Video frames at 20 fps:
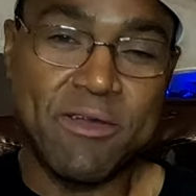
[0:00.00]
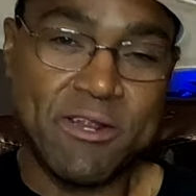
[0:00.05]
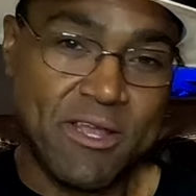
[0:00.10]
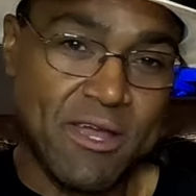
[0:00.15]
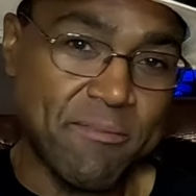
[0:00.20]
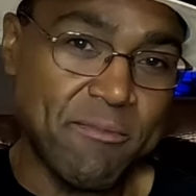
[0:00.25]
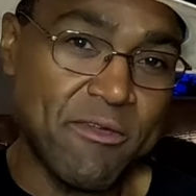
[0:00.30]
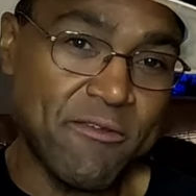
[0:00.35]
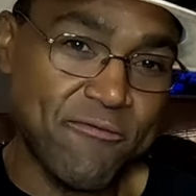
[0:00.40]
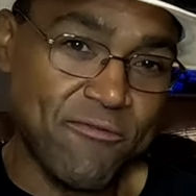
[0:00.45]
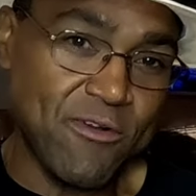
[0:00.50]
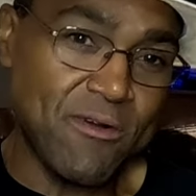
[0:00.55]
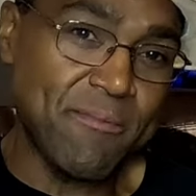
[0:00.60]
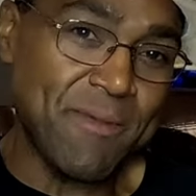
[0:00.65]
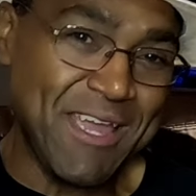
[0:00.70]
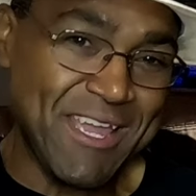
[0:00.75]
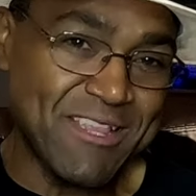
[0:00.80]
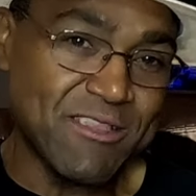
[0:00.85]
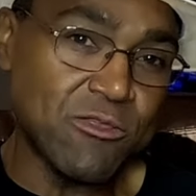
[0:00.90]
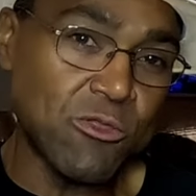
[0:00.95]
but coming
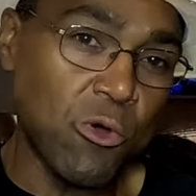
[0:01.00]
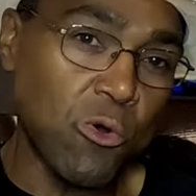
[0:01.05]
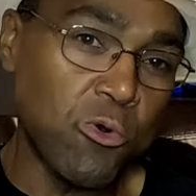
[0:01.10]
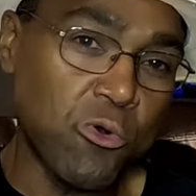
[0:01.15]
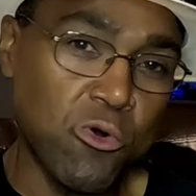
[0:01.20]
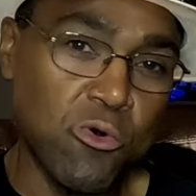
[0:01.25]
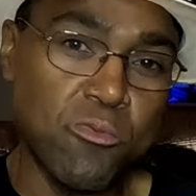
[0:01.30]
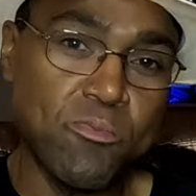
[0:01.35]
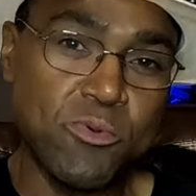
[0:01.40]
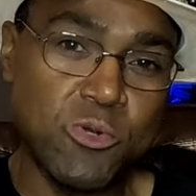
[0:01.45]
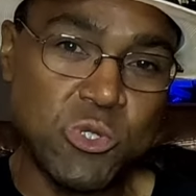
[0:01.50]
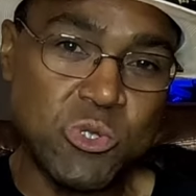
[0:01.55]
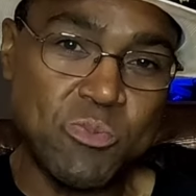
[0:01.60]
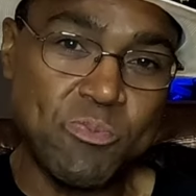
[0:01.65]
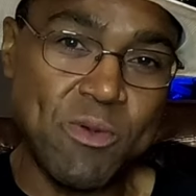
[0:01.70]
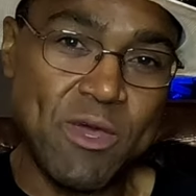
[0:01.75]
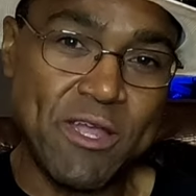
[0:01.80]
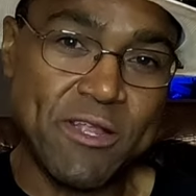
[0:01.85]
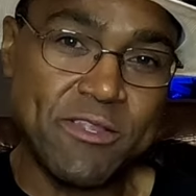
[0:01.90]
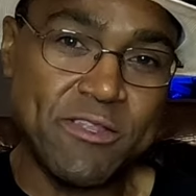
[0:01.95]
from a local
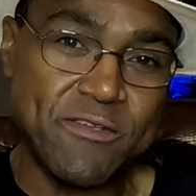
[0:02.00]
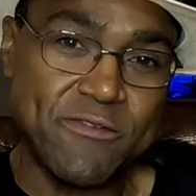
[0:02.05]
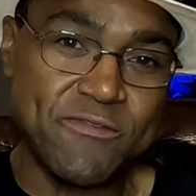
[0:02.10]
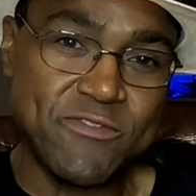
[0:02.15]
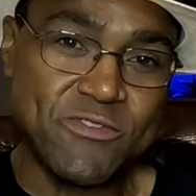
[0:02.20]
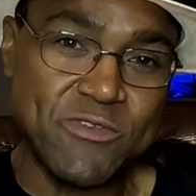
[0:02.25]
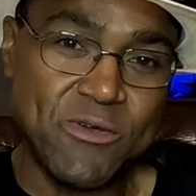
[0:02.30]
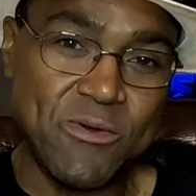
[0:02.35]
perspective.